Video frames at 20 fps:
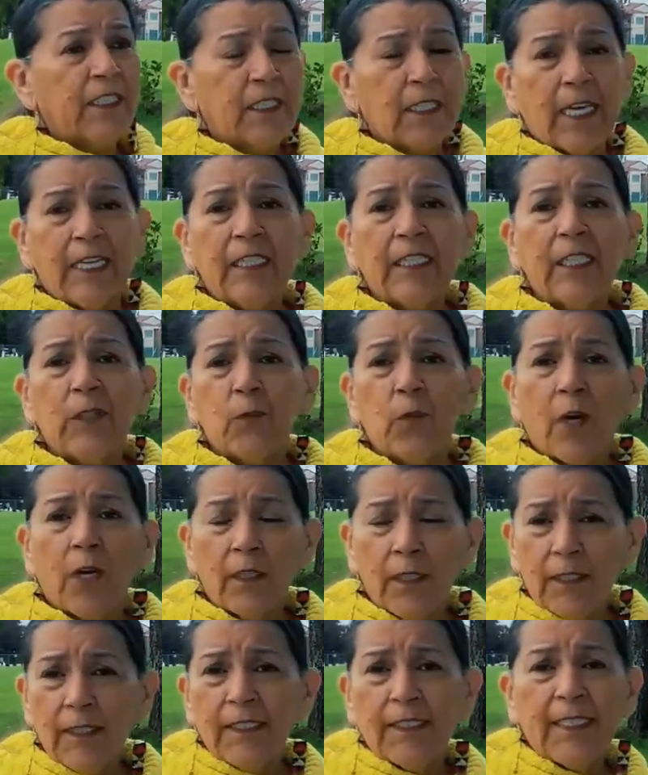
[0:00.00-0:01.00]
a lightning
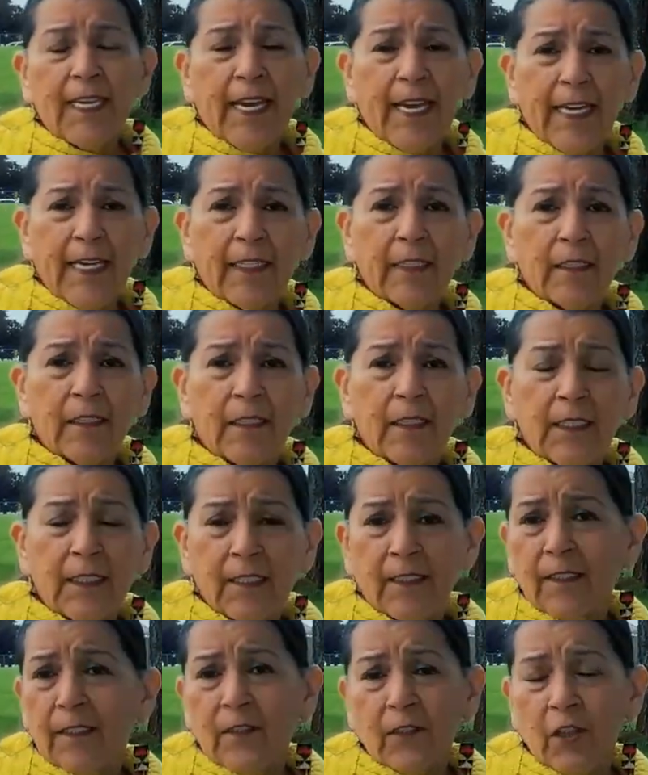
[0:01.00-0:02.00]
rod in his hand, in
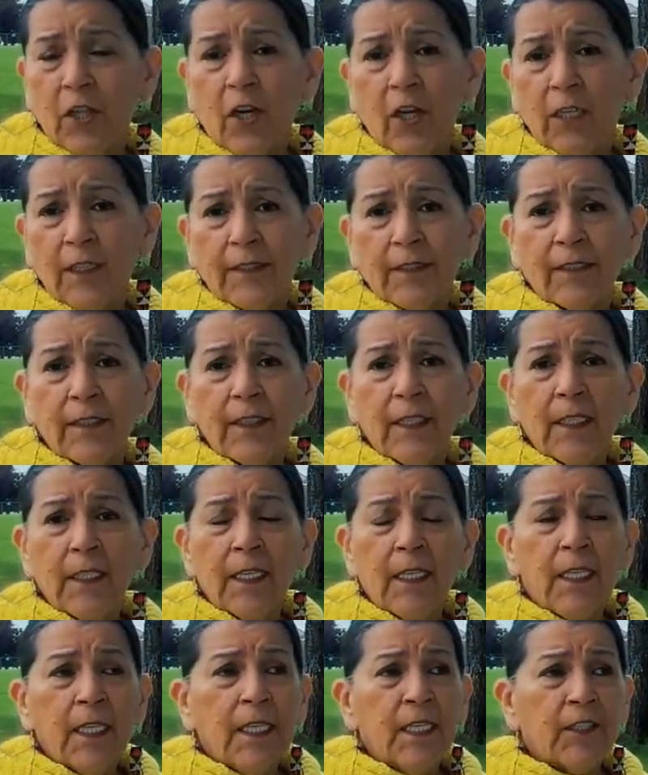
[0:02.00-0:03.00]
his claws.
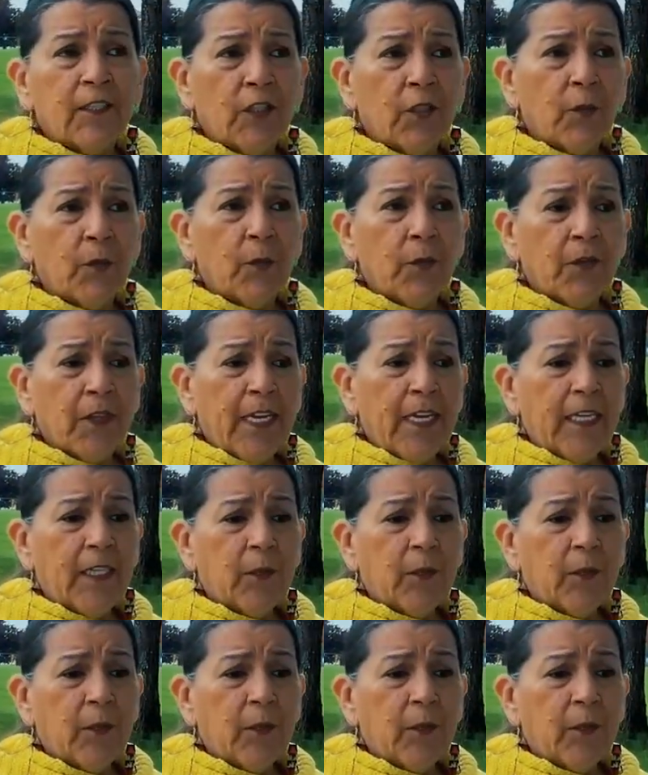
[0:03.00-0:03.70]
So they